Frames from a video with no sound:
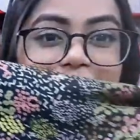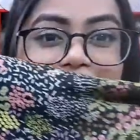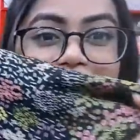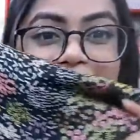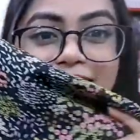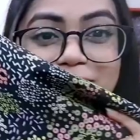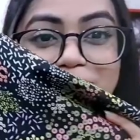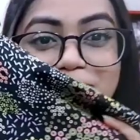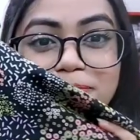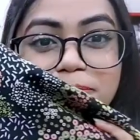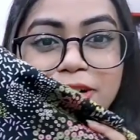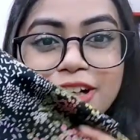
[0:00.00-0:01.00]
isn't
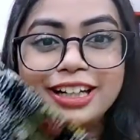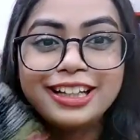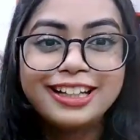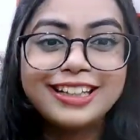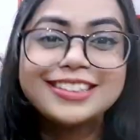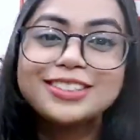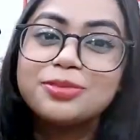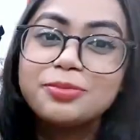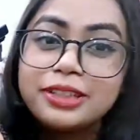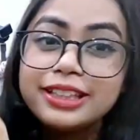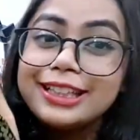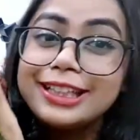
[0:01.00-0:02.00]
it pretty? So
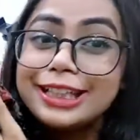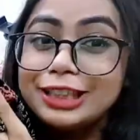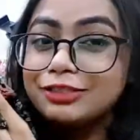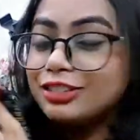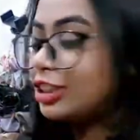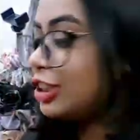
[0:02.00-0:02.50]
pretty, cute